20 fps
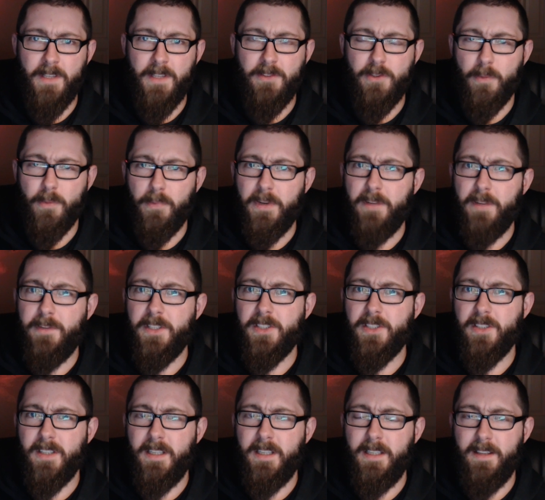So
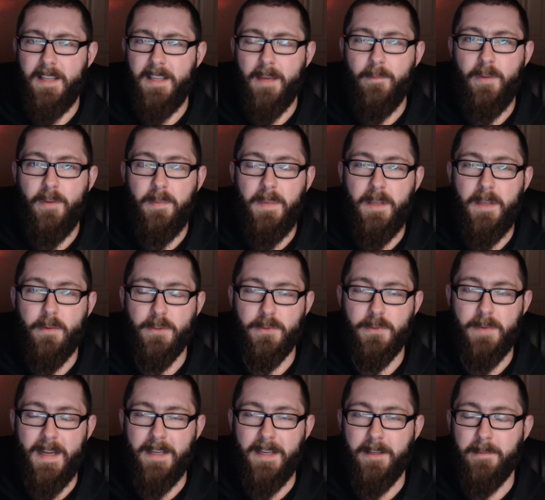previously, the MVP was
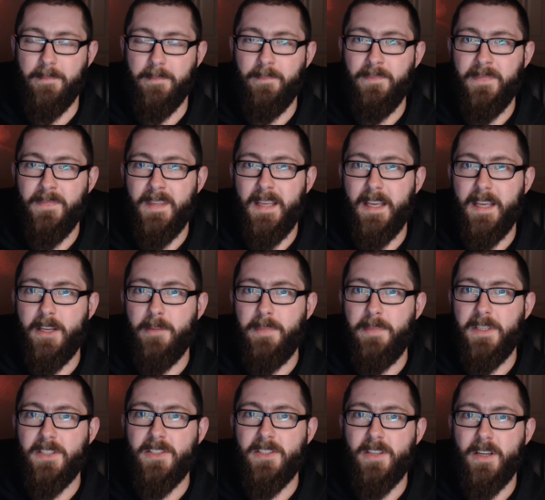random. It could
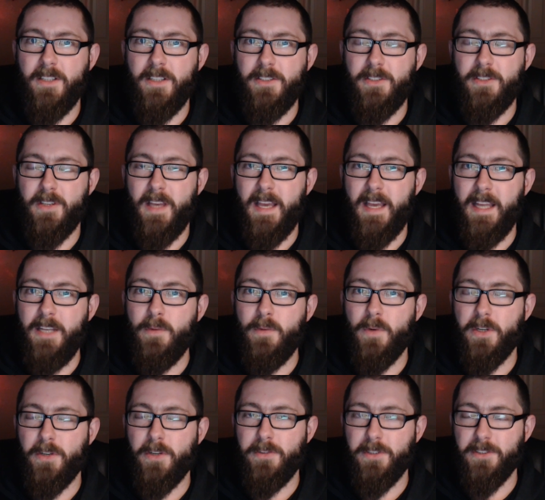be assigned to
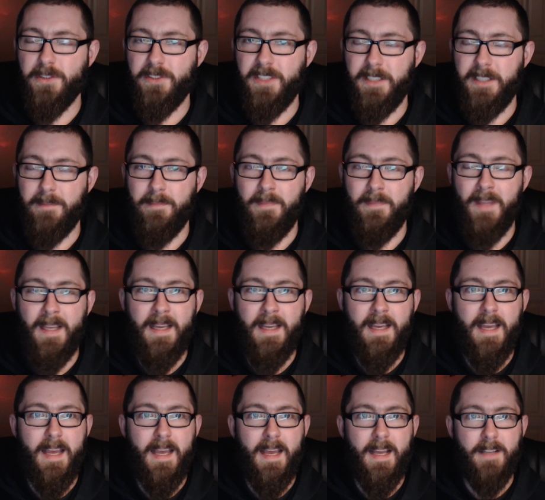anyone on your team.
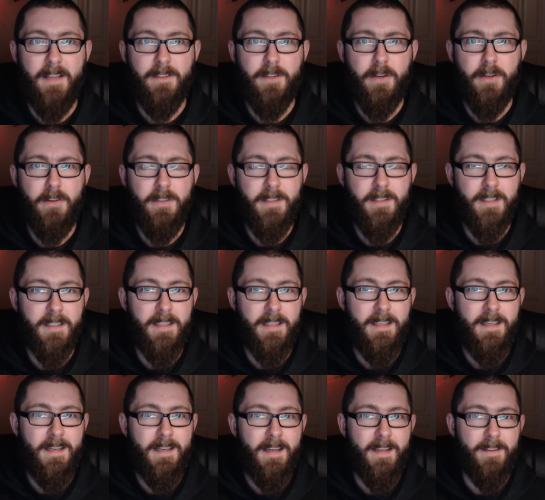And currently,
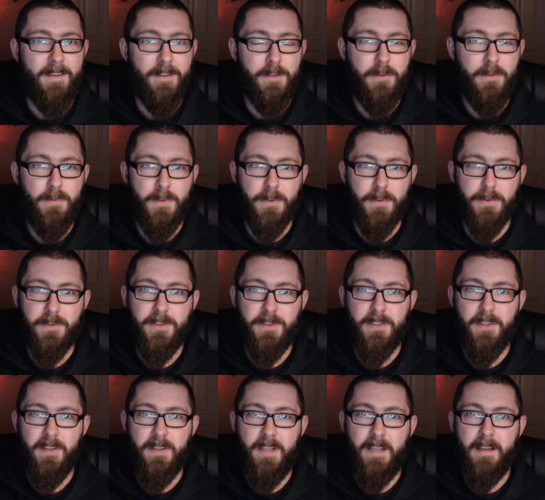in the new rules,
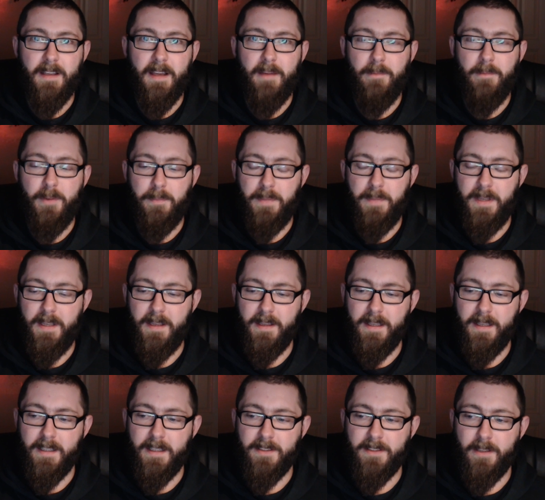the MVP
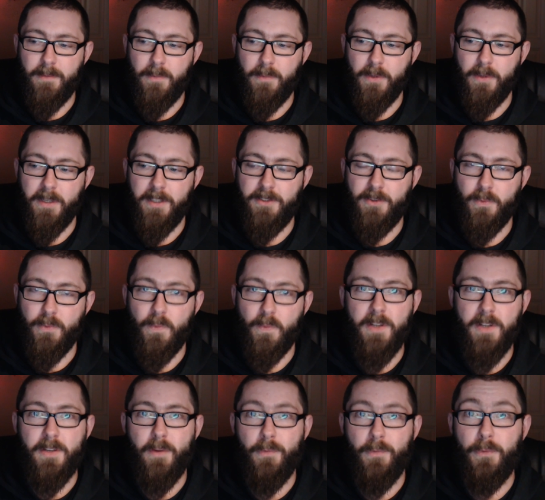gets awarded to
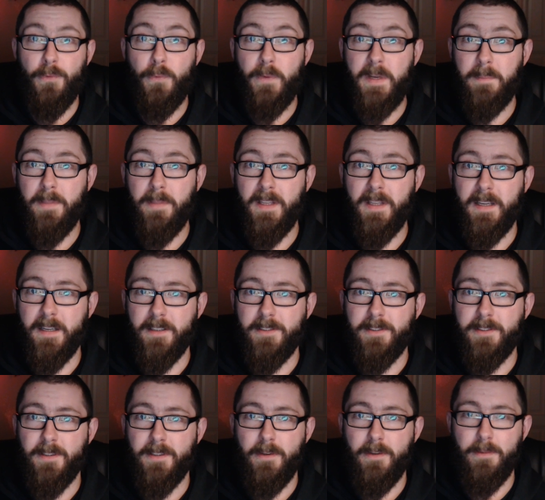one of 3
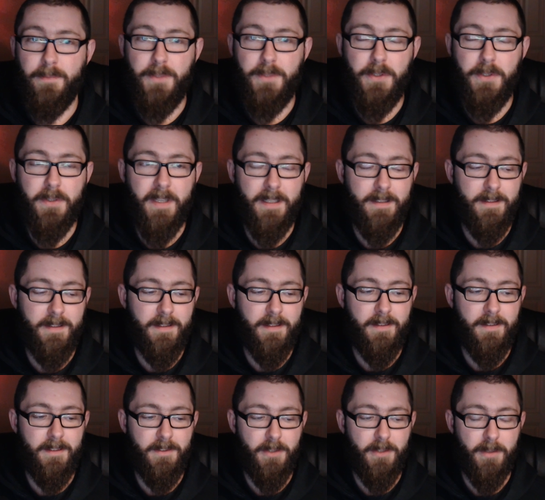players whom you can
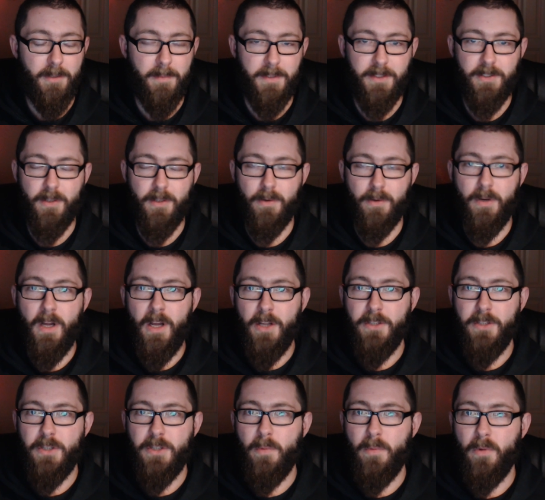determine. So
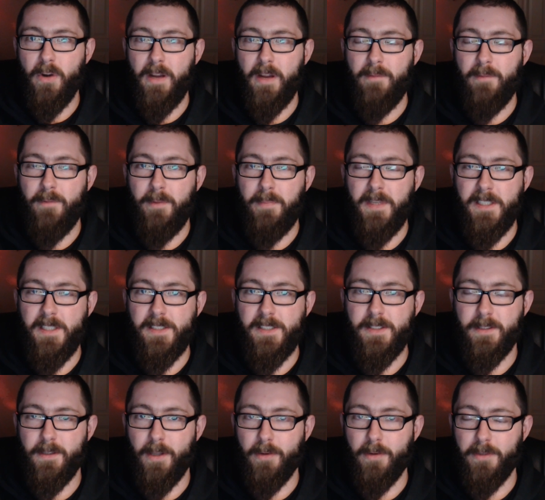no more MVPs
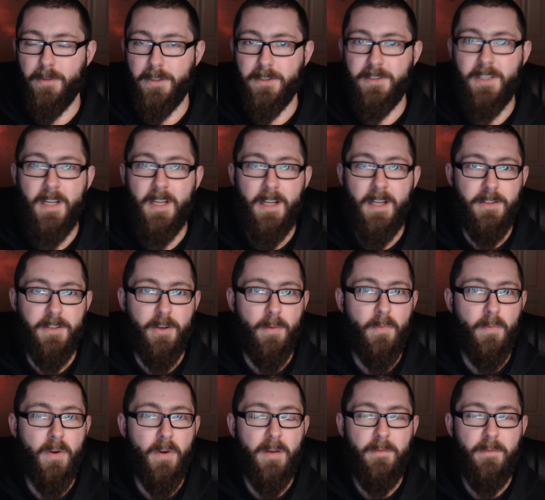to loners, no more